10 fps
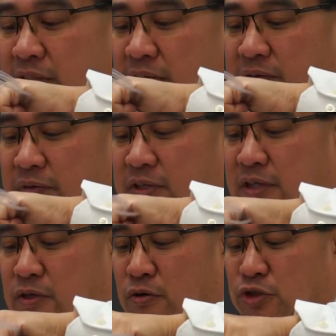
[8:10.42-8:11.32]
that if you
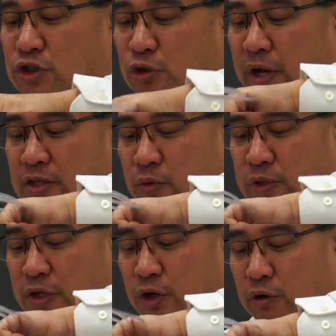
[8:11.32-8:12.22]
didn't go in straight, you
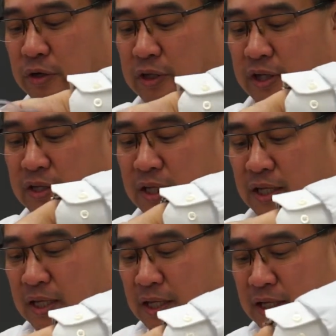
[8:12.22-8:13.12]
went in crooked,
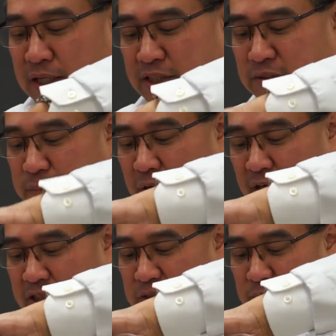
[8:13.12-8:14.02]
it is
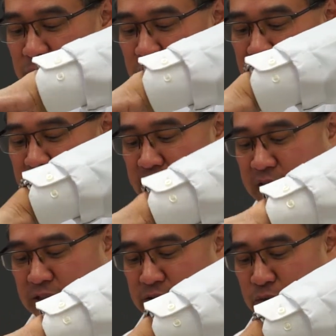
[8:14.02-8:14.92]
possible for
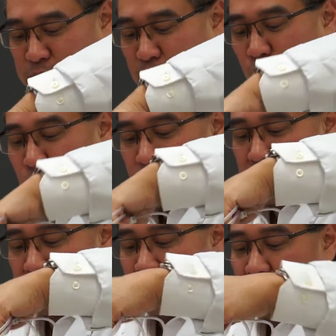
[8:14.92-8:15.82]
this to
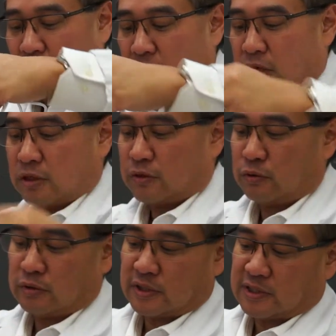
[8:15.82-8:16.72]
poke
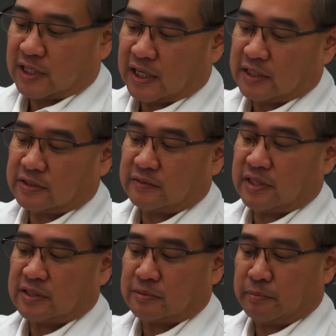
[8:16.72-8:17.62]
through the sides of
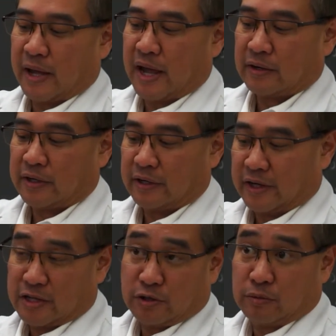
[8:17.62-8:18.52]
this bagger here
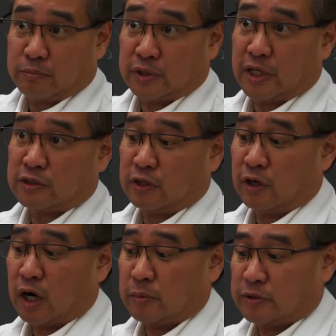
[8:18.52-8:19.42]
and you can potentially
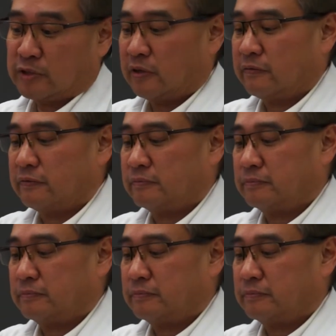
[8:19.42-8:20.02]
harm yourself.